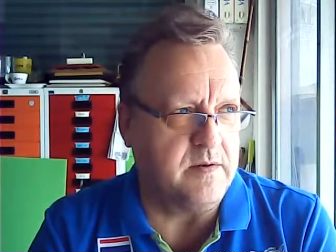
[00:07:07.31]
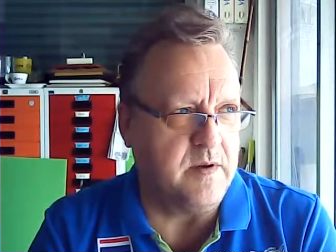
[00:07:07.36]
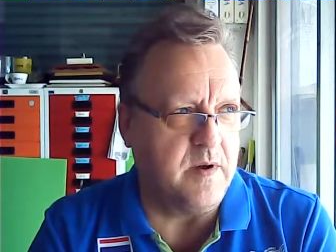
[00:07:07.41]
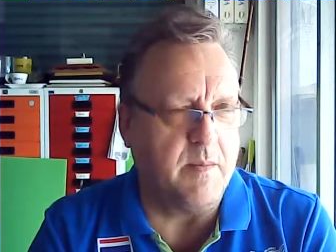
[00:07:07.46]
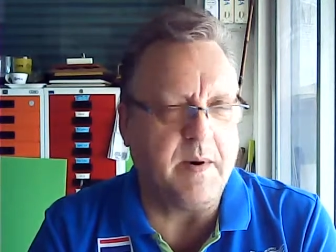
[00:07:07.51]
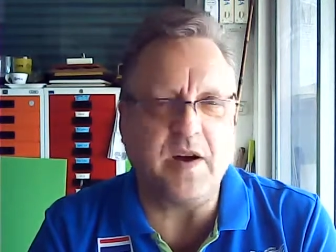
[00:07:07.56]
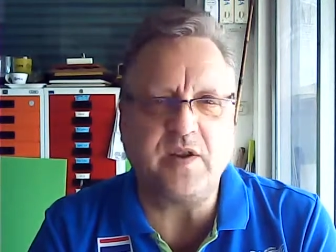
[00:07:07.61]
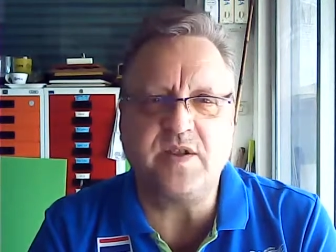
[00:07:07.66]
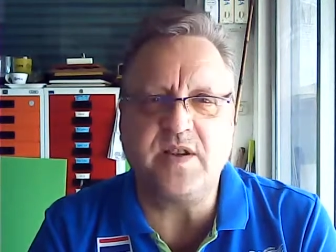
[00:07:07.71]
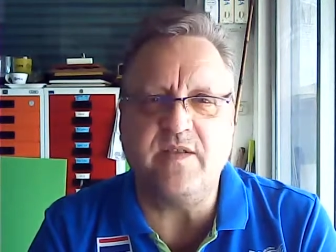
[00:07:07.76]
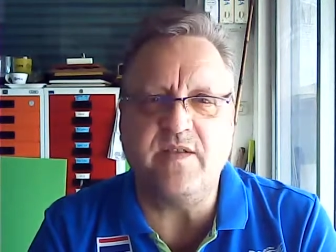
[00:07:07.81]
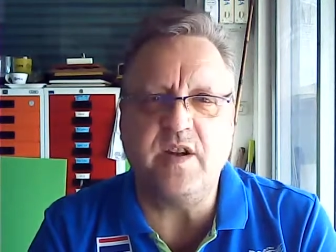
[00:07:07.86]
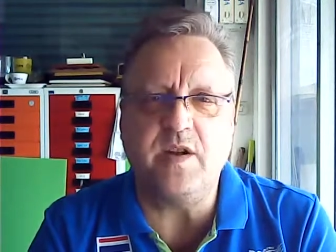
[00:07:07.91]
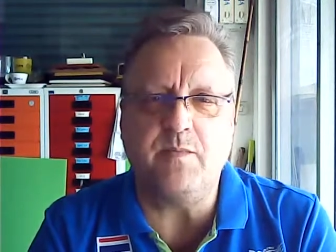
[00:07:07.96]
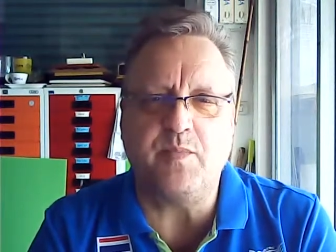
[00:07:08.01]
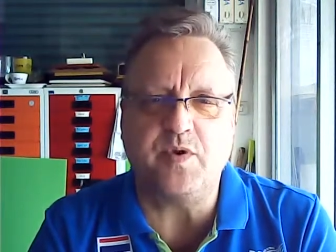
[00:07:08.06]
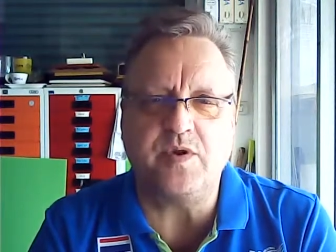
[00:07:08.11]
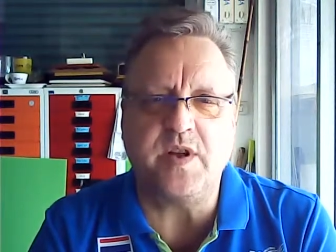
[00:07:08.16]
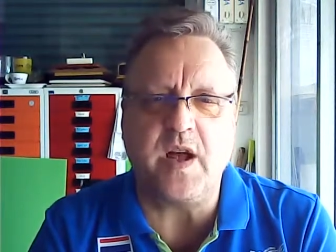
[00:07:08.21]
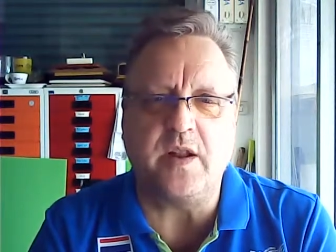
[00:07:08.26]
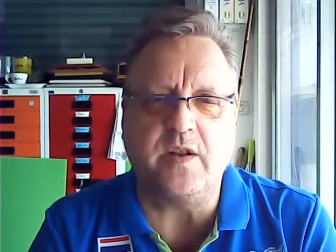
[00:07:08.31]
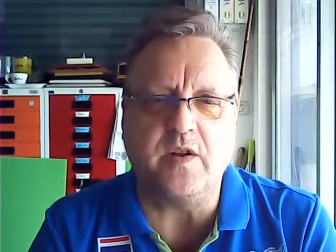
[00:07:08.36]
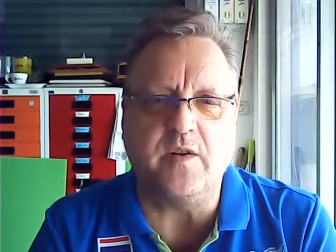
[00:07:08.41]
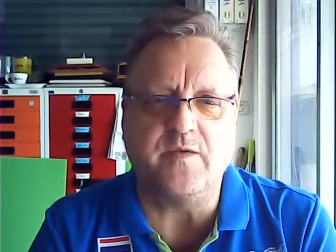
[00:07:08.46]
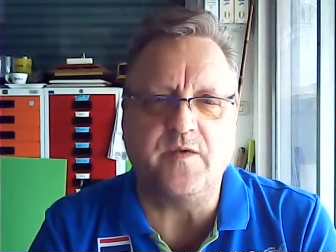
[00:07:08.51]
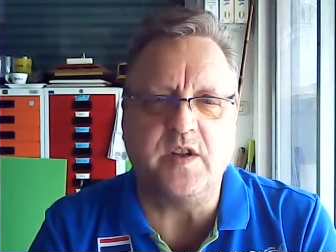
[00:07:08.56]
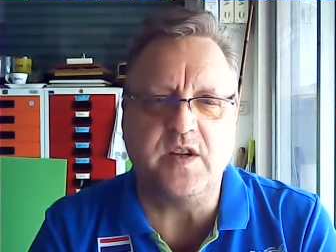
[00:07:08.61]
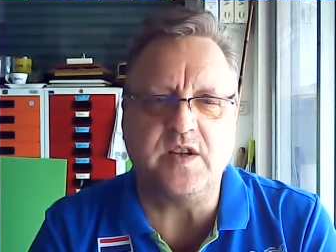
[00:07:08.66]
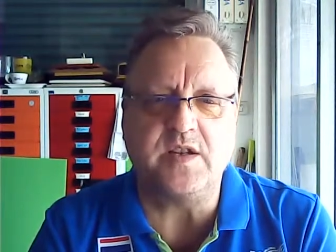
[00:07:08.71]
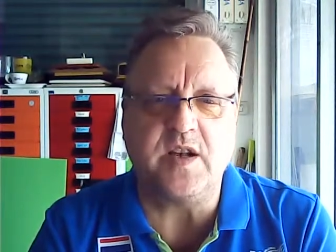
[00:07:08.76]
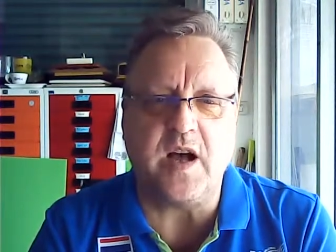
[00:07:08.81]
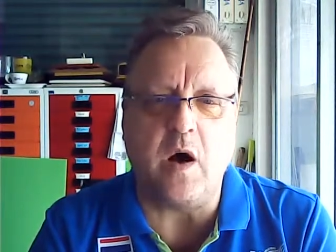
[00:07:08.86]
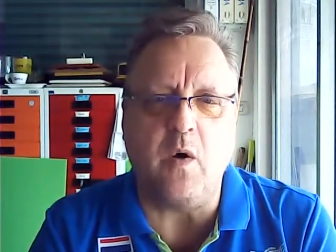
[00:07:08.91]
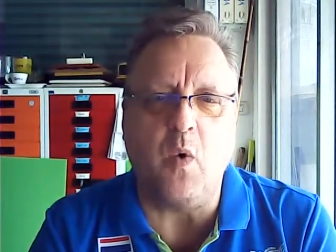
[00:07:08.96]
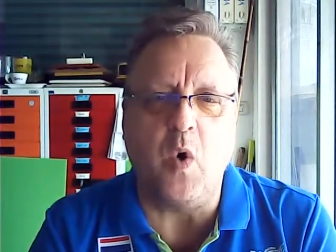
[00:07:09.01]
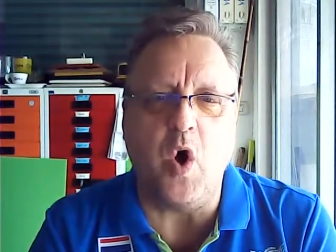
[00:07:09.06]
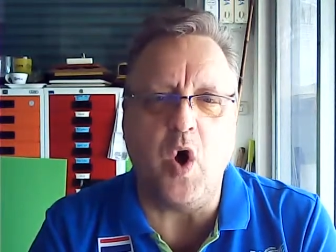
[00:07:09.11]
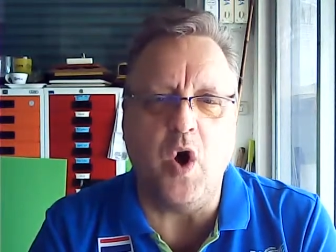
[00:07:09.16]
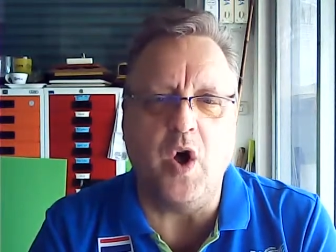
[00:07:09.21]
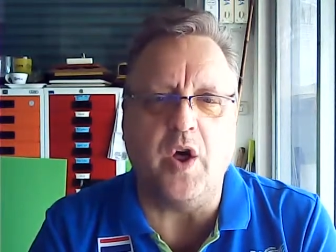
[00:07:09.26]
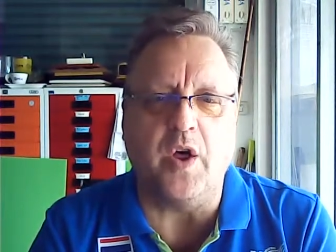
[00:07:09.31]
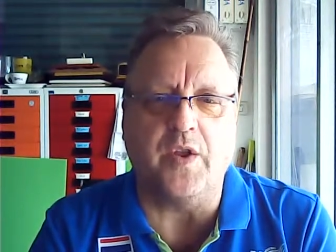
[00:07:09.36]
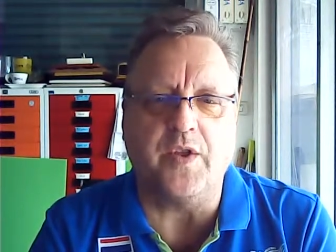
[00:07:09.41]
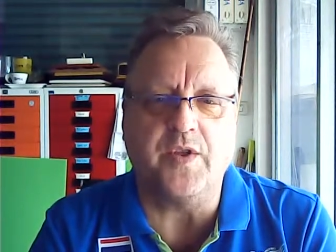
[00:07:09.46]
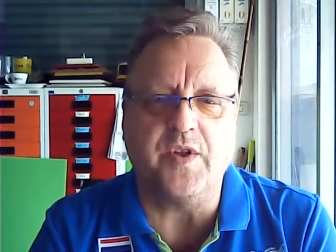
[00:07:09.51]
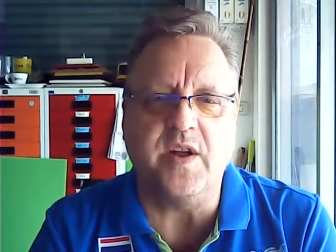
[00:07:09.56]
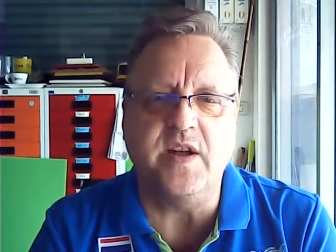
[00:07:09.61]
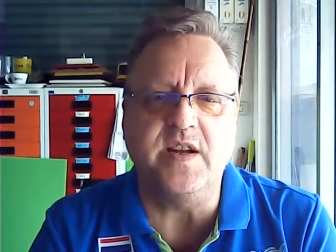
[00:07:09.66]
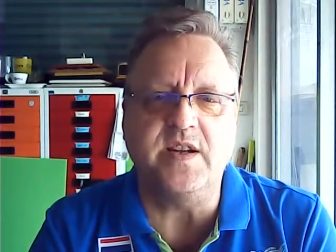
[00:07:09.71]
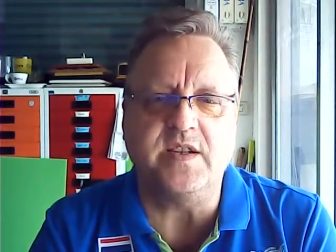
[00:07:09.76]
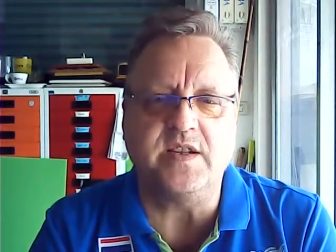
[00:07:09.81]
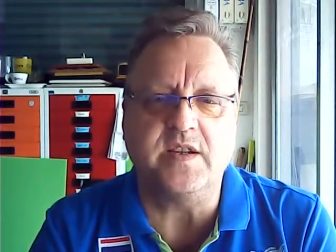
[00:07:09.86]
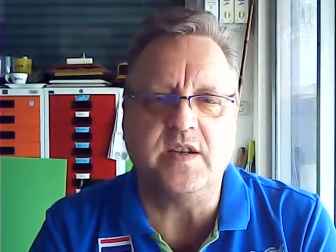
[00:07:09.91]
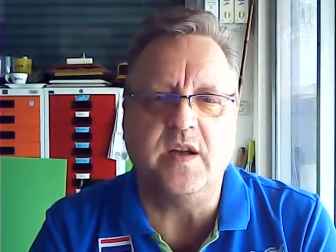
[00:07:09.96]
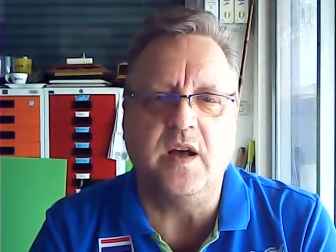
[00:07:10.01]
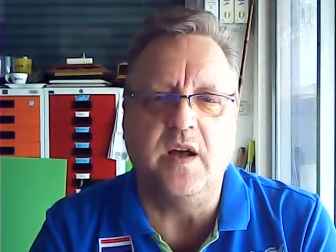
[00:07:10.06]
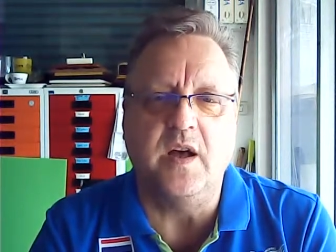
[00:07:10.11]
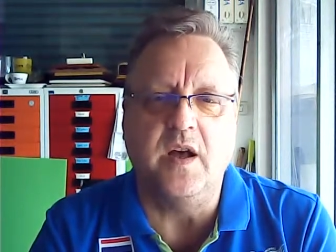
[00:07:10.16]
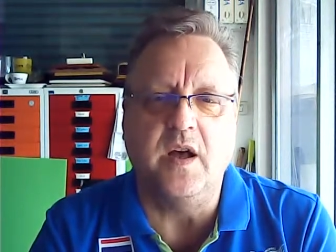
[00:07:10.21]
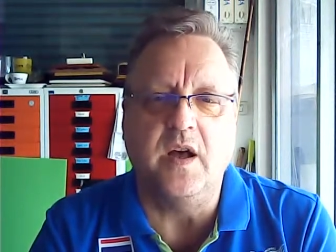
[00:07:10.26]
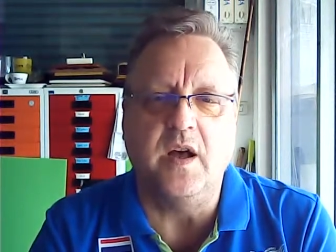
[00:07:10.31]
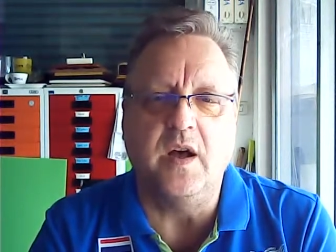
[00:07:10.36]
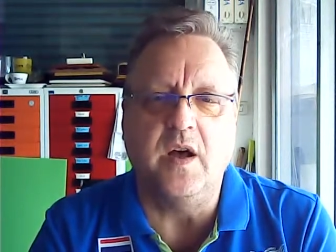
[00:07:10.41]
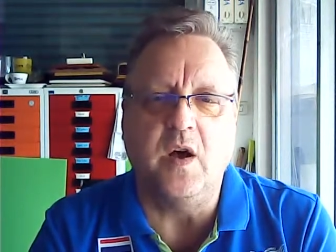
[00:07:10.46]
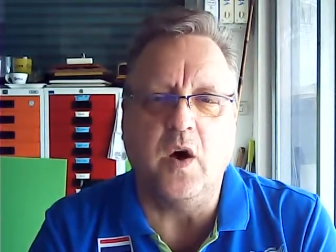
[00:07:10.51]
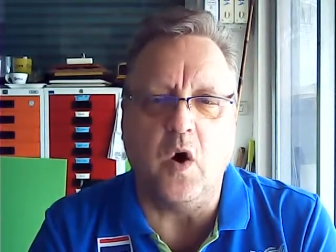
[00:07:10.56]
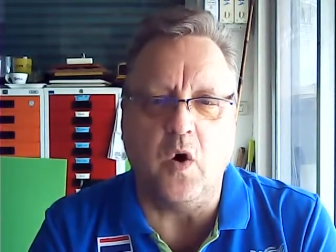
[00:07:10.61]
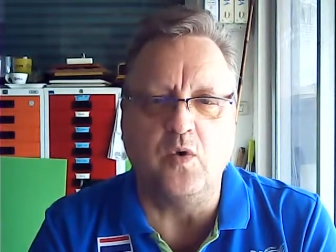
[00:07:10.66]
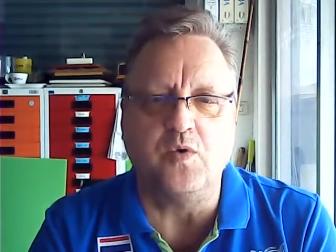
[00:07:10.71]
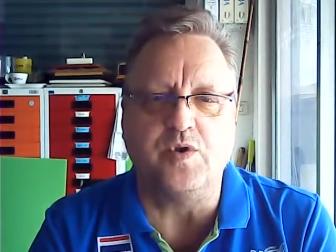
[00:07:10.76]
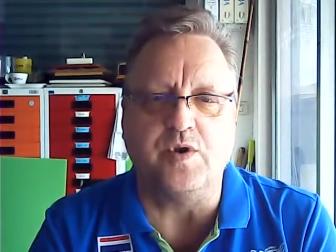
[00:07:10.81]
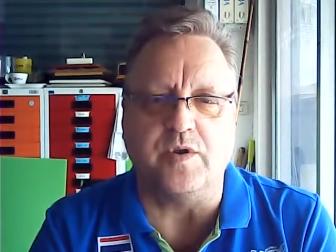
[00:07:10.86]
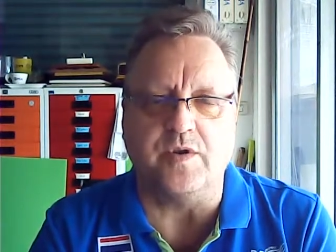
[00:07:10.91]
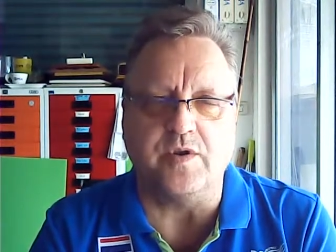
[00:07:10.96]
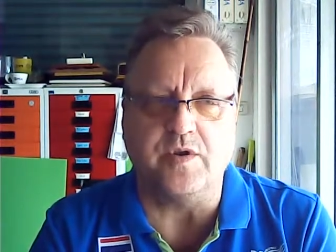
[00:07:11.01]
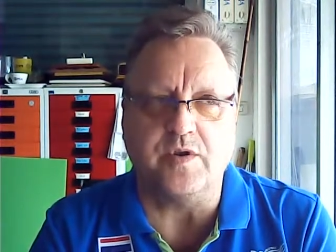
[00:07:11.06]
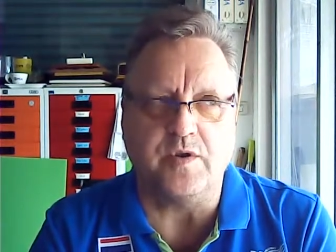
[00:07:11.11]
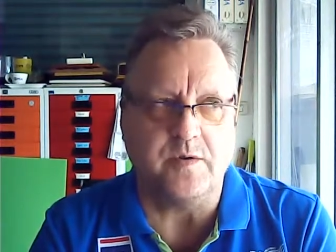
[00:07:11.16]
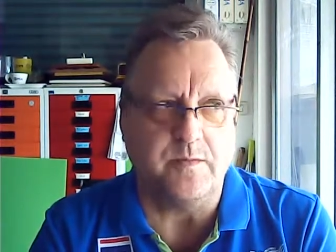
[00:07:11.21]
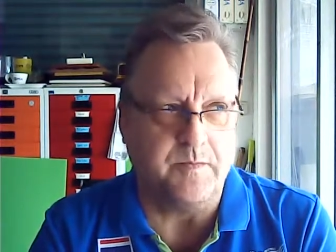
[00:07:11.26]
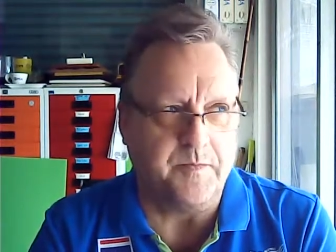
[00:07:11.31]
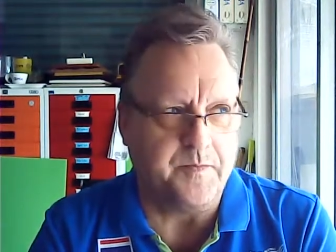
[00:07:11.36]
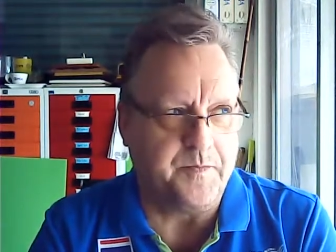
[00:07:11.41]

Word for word: about 70% of this, our Earth, is oceans.